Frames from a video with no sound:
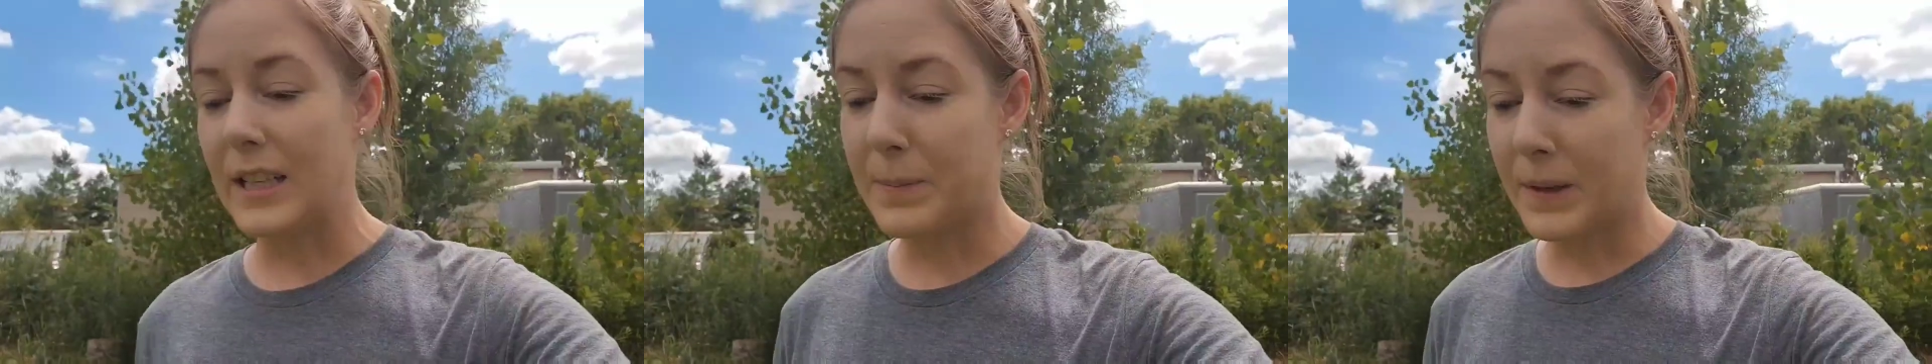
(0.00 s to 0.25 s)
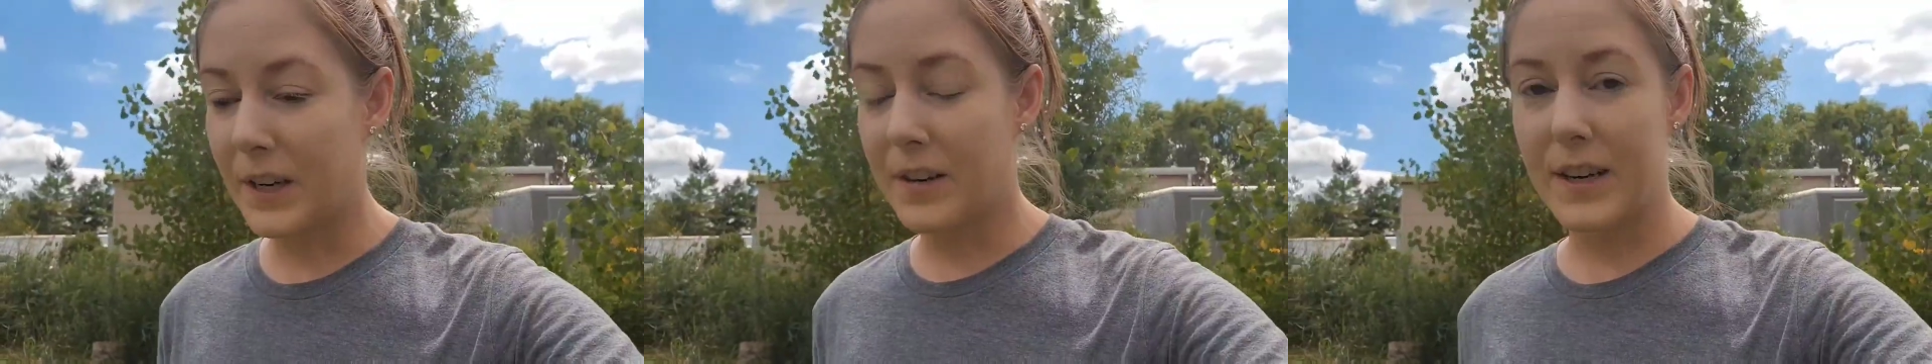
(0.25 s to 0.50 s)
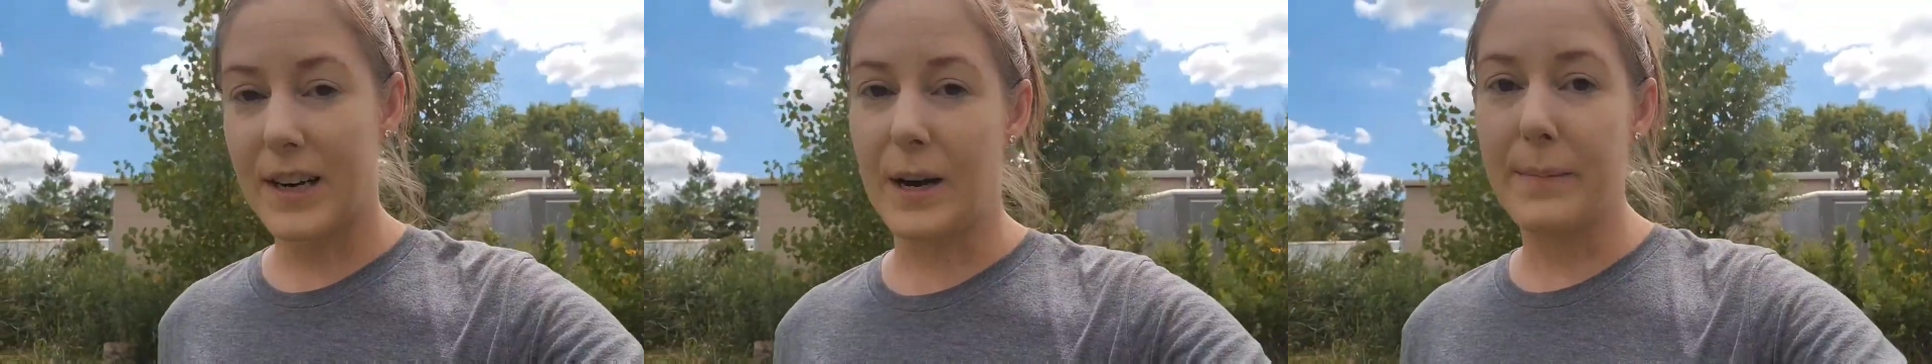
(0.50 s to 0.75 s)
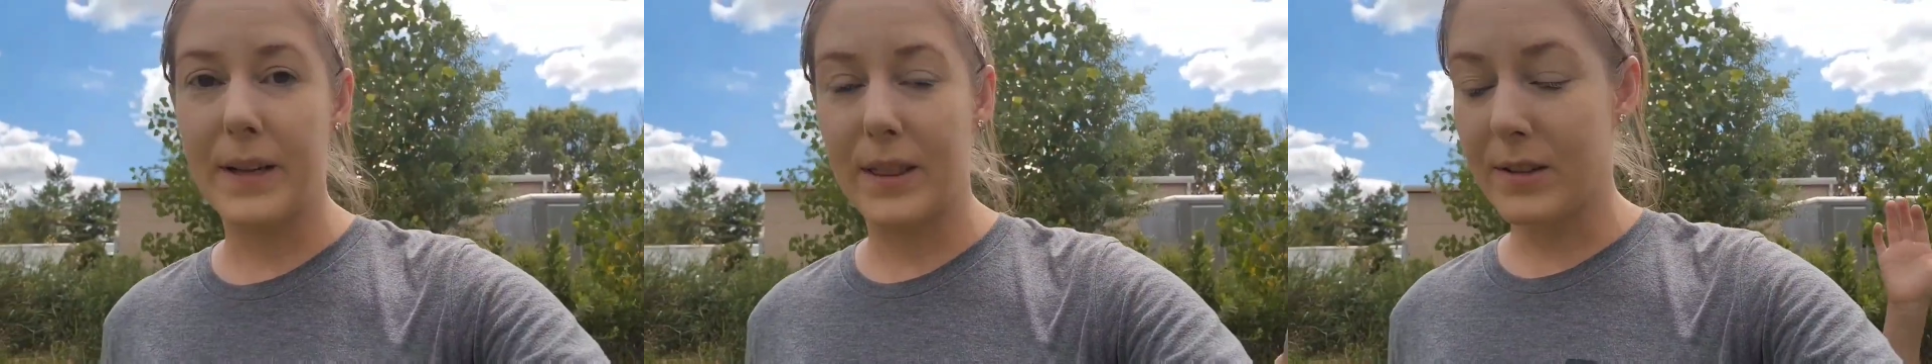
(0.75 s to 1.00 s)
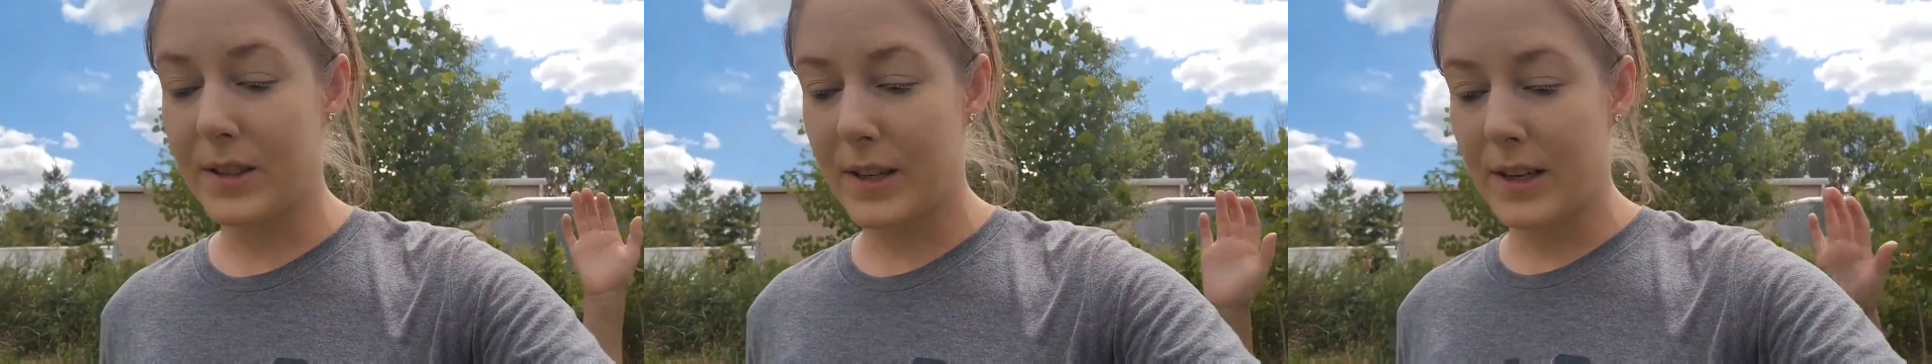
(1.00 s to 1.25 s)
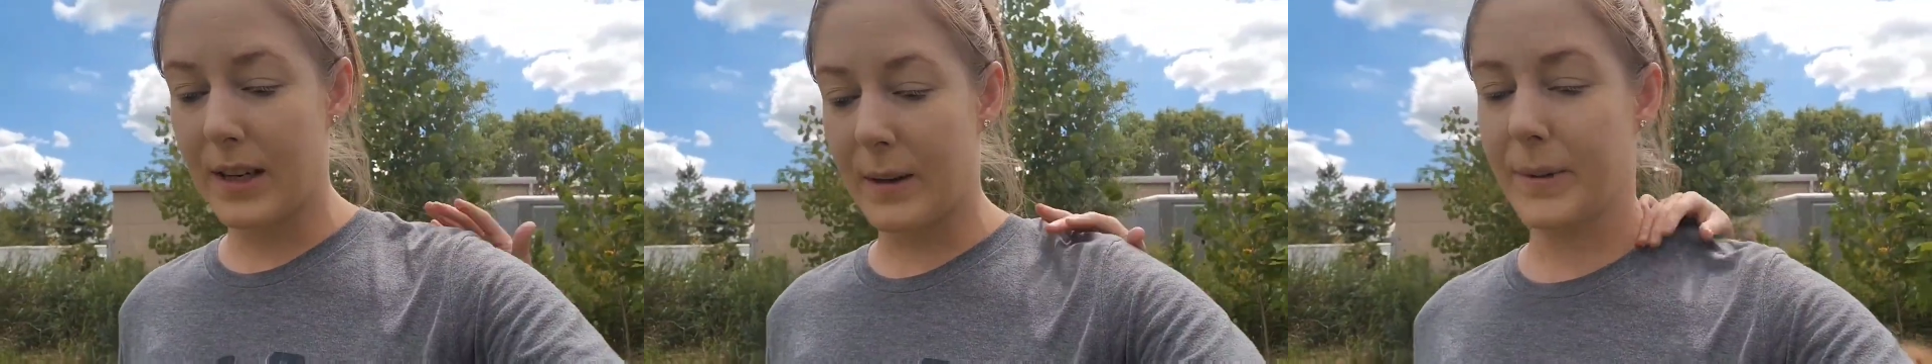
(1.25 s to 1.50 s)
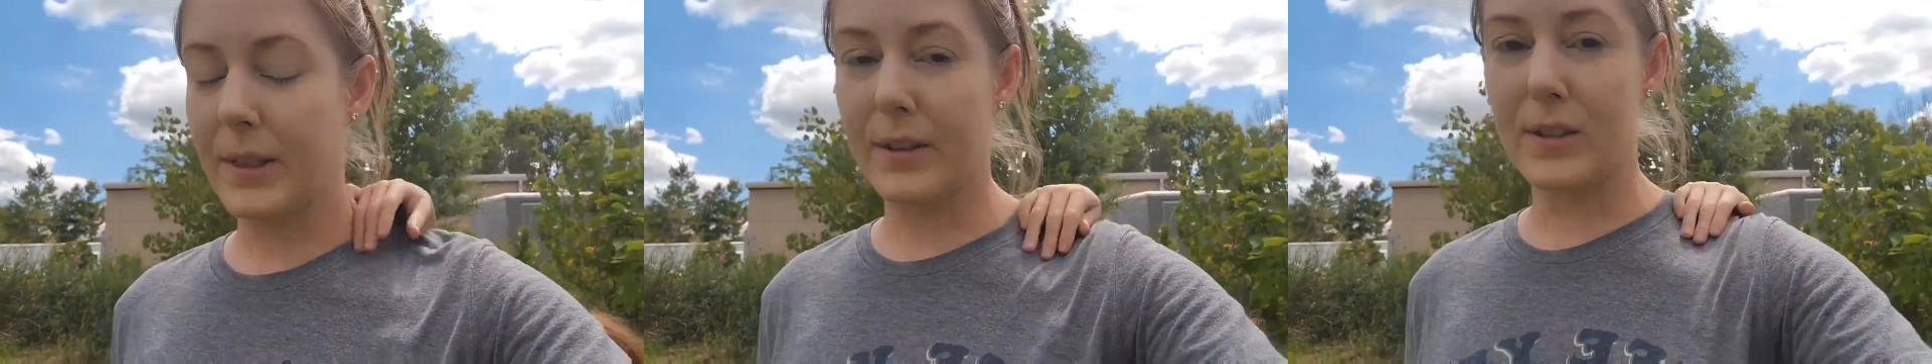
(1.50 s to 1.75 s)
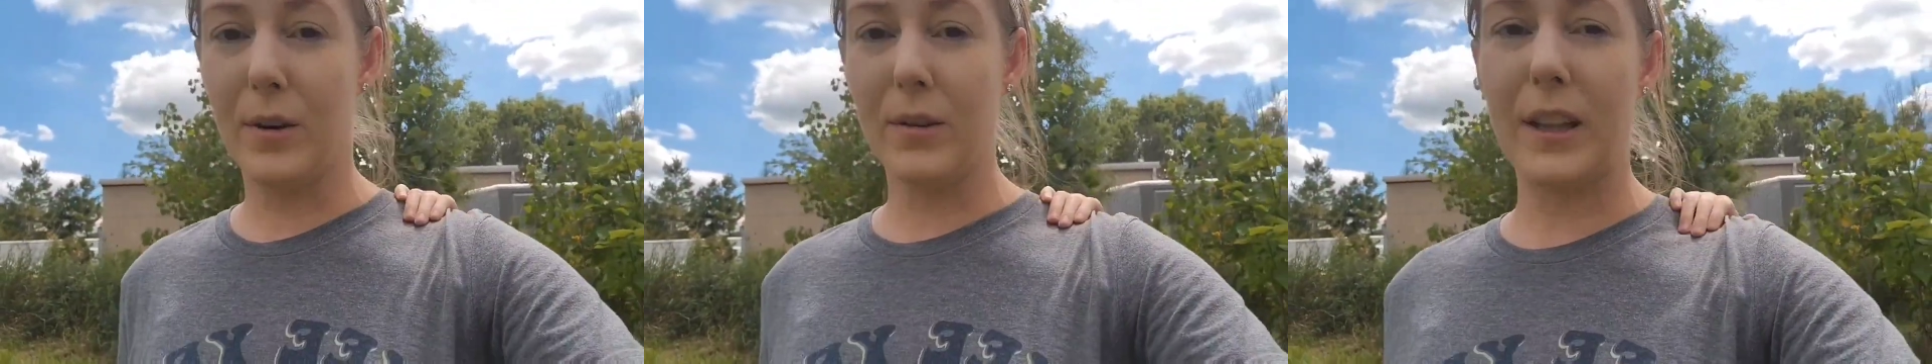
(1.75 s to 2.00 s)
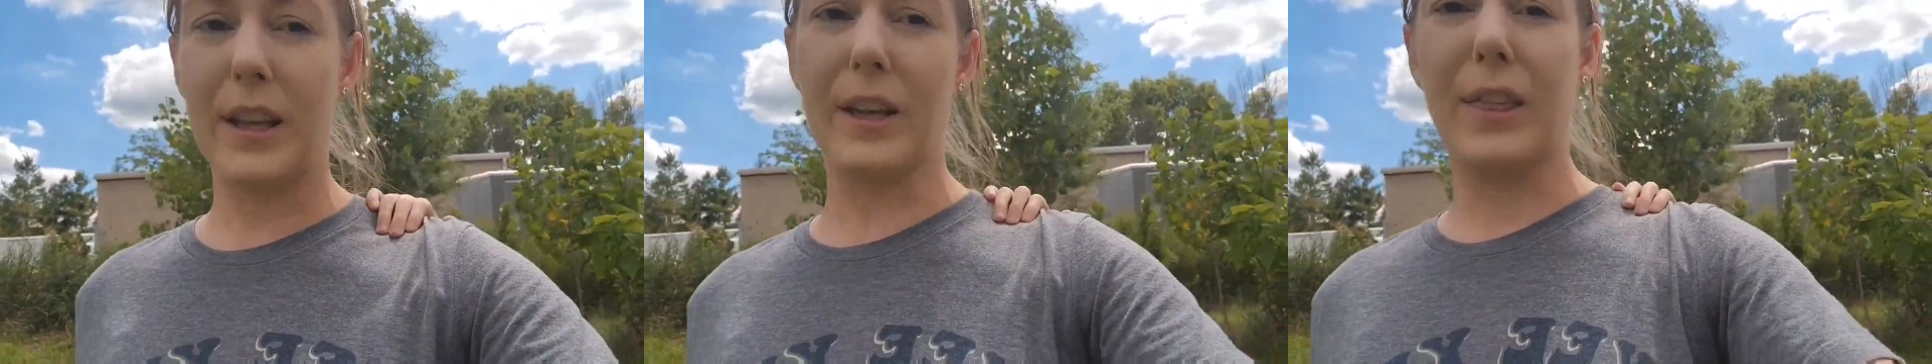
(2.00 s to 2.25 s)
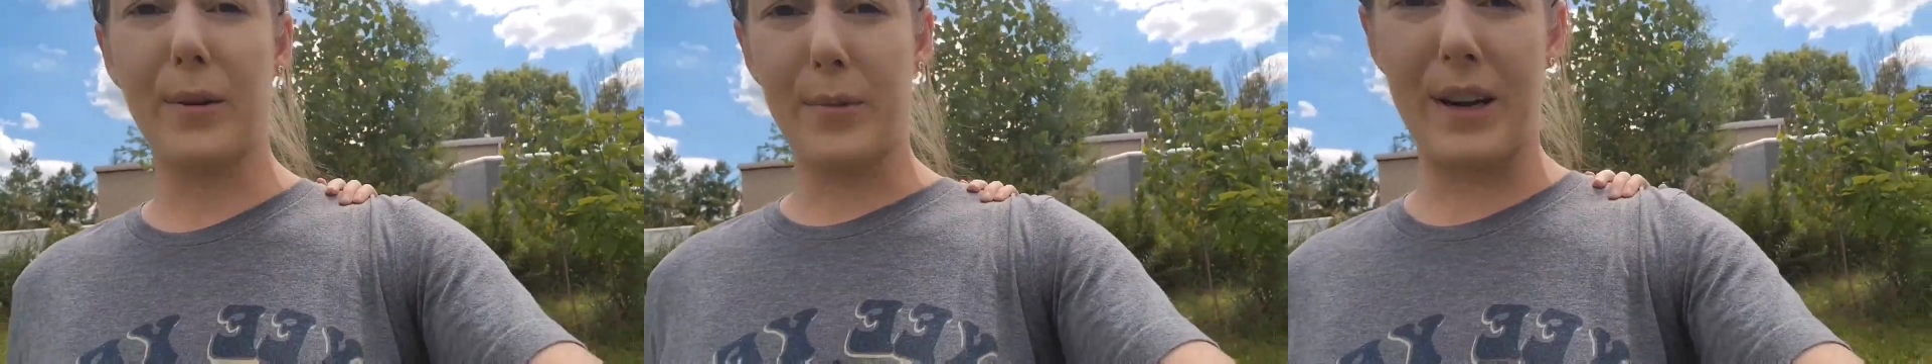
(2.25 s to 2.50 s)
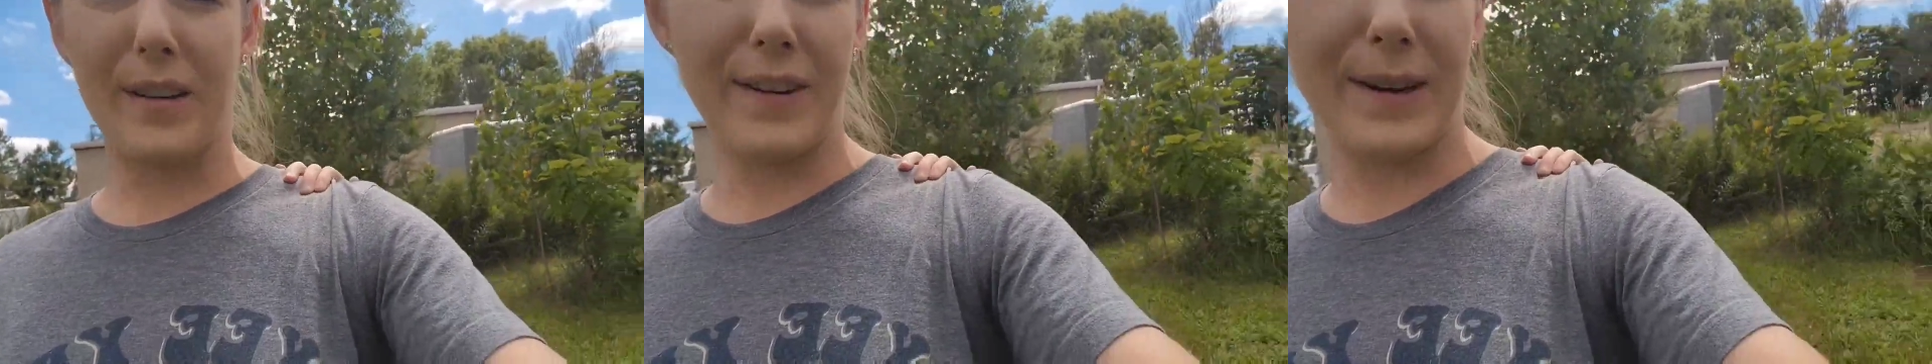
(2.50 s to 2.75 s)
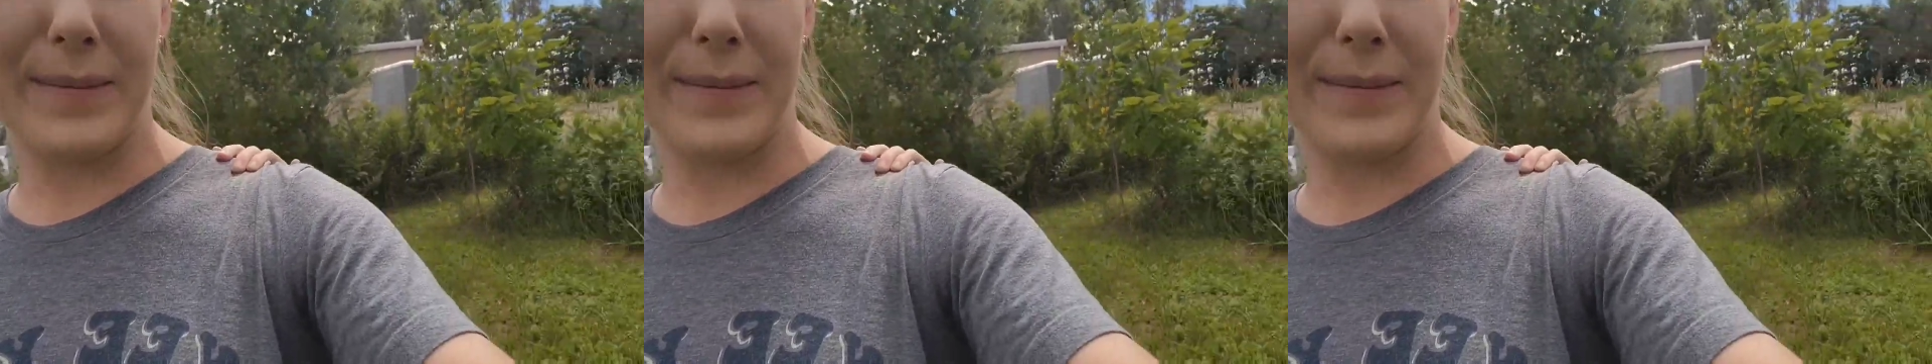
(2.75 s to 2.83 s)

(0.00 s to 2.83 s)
That's pretty great how big those are getting, but there's only like three